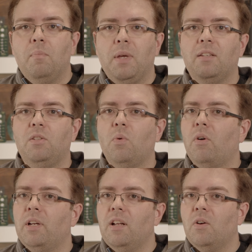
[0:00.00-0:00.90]
because you
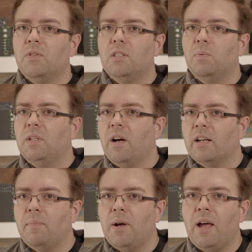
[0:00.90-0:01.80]
already know, since we
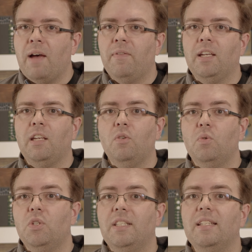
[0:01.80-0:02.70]
talked about having
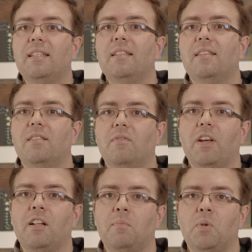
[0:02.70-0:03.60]
huge distances
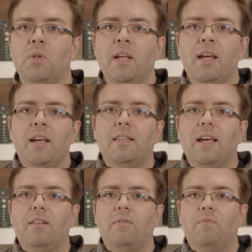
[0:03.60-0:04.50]
available,
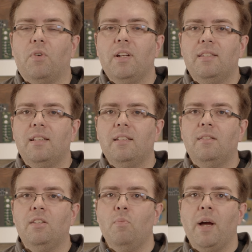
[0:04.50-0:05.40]
that, for
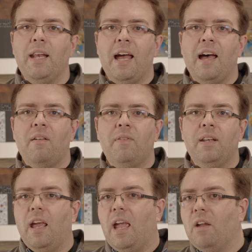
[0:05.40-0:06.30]
instance, you might have
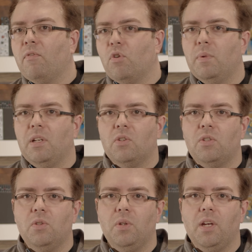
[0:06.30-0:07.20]
an A room in your
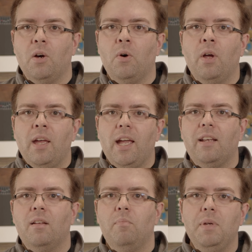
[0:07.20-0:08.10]
studio
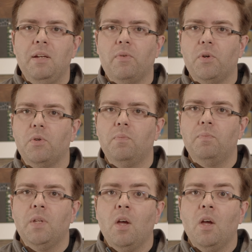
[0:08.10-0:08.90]
and a B room,